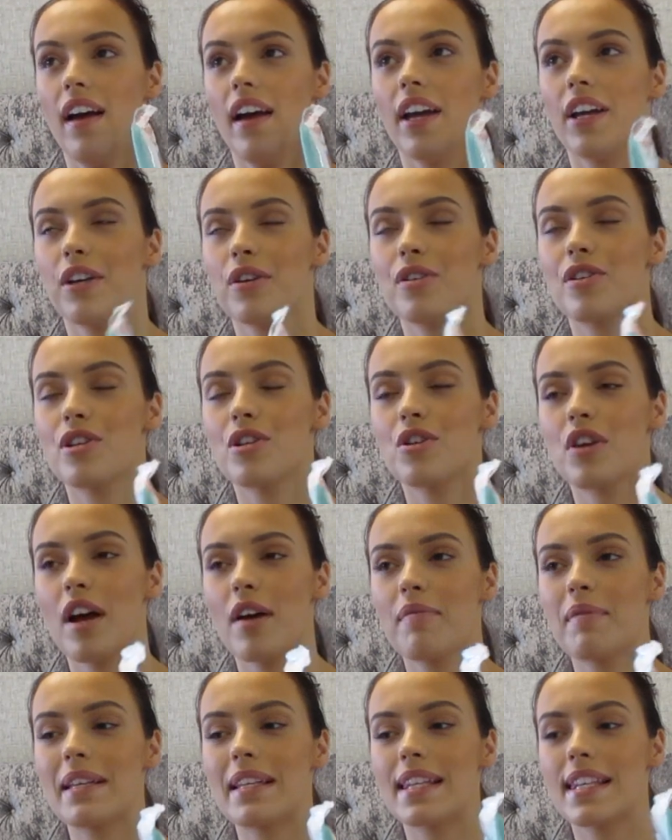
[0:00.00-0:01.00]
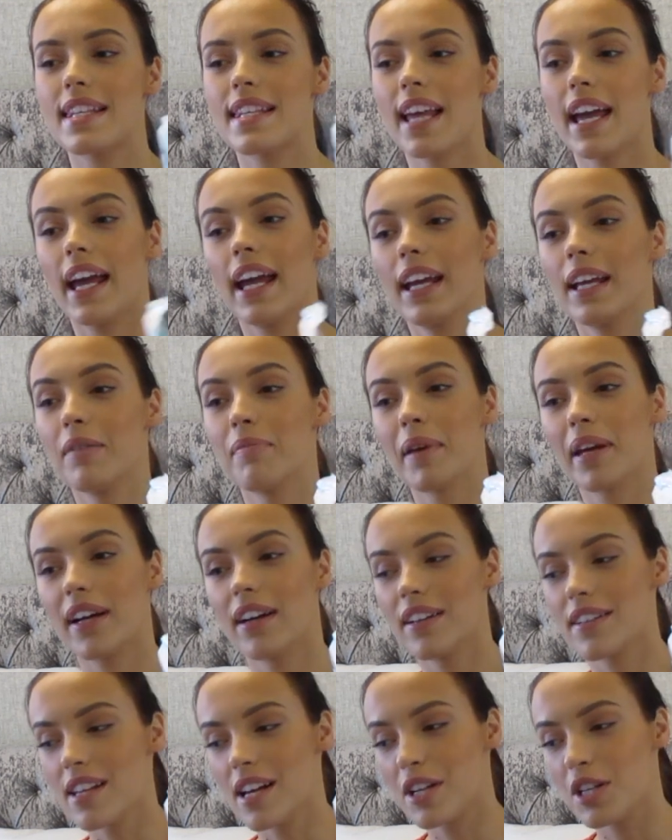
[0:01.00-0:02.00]
it used to drive me insane
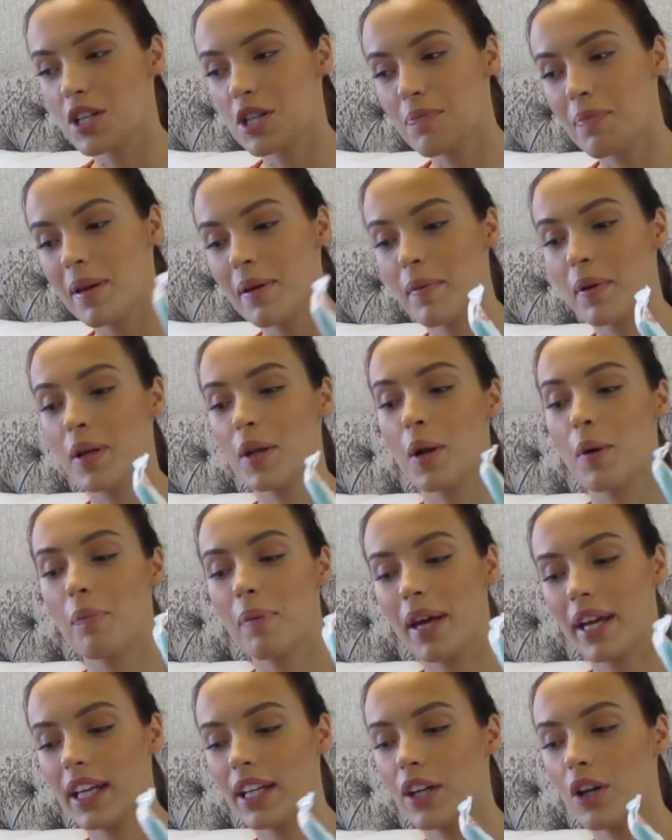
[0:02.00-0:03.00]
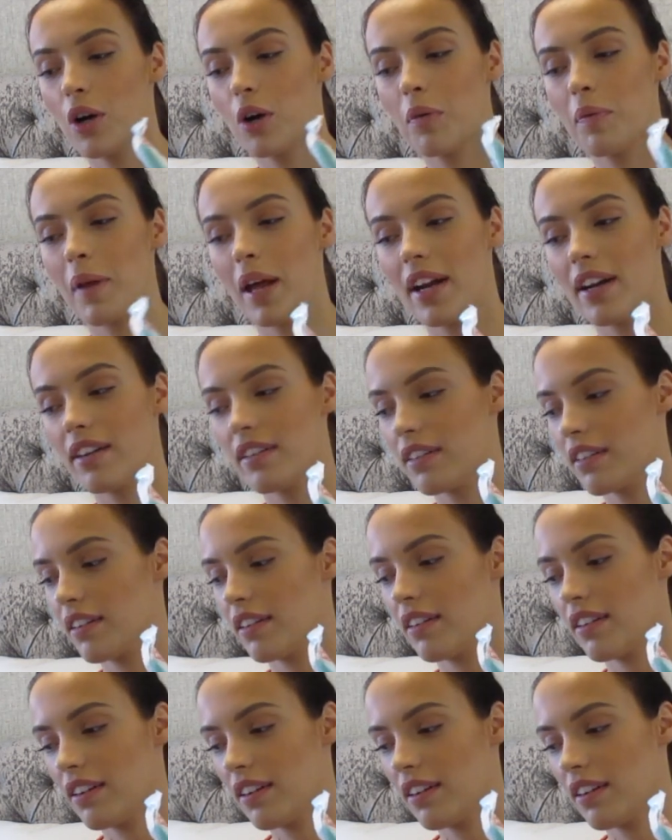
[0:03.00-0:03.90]
because I'd just be, you know, picking it up, and